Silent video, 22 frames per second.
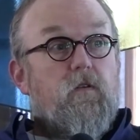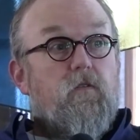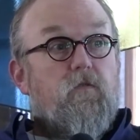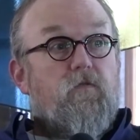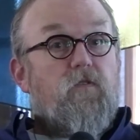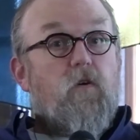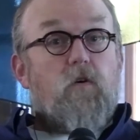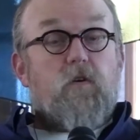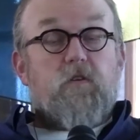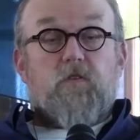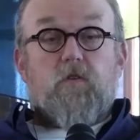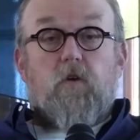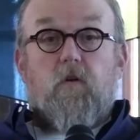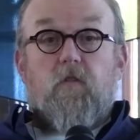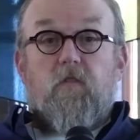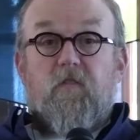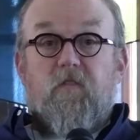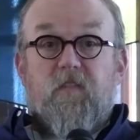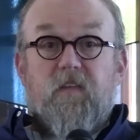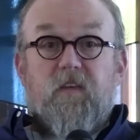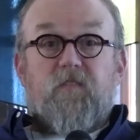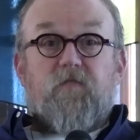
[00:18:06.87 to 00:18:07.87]
focused
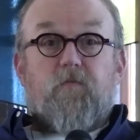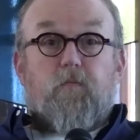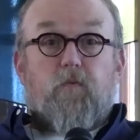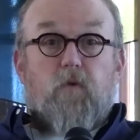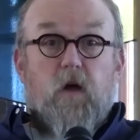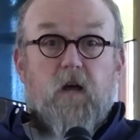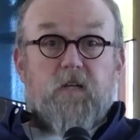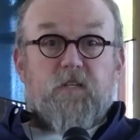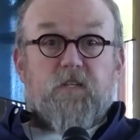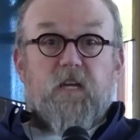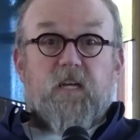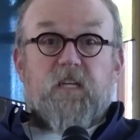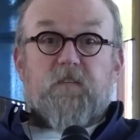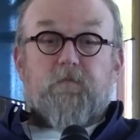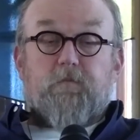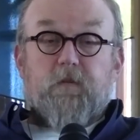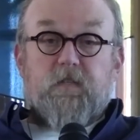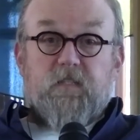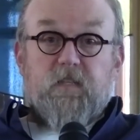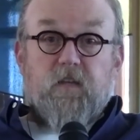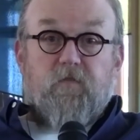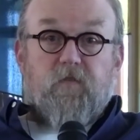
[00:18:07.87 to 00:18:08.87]
on this project
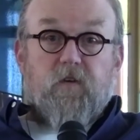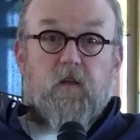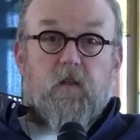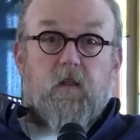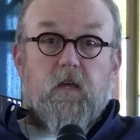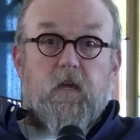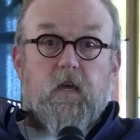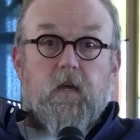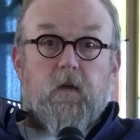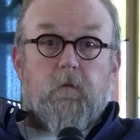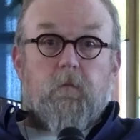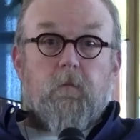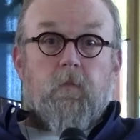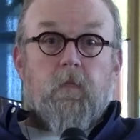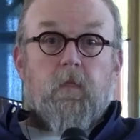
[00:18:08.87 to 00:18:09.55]
specifically,